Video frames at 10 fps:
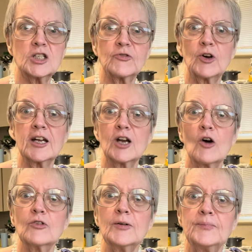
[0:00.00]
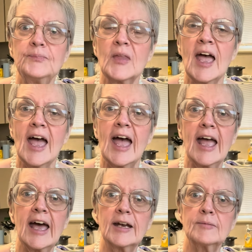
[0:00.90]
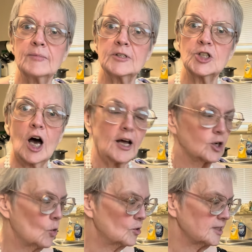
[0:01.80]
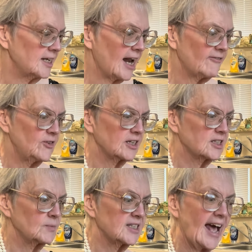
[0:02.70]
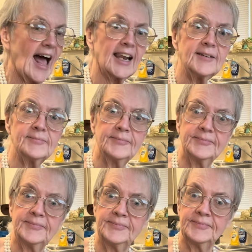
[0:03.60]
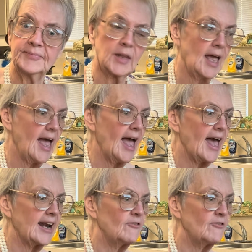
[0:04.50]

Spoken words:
friend over, and John, of course, and I fixed some salad, and I